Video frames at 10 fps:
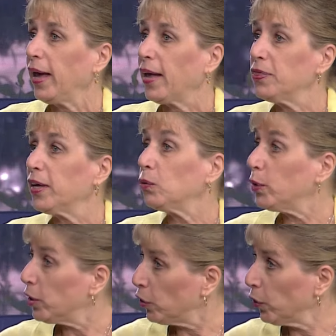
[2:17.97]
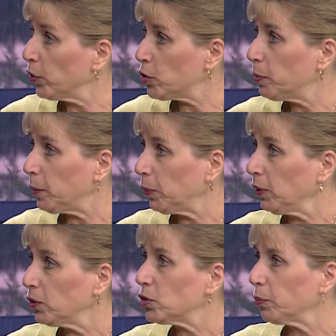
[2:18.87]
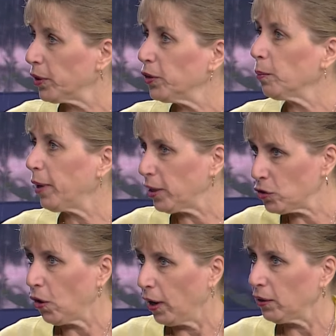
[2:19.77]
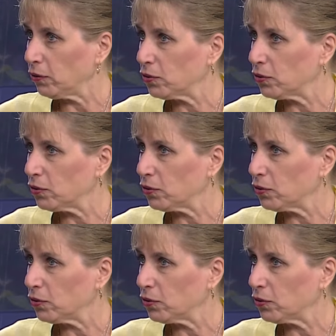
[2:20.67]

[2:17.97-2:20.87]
and then we encourage people to bring their pet dogs,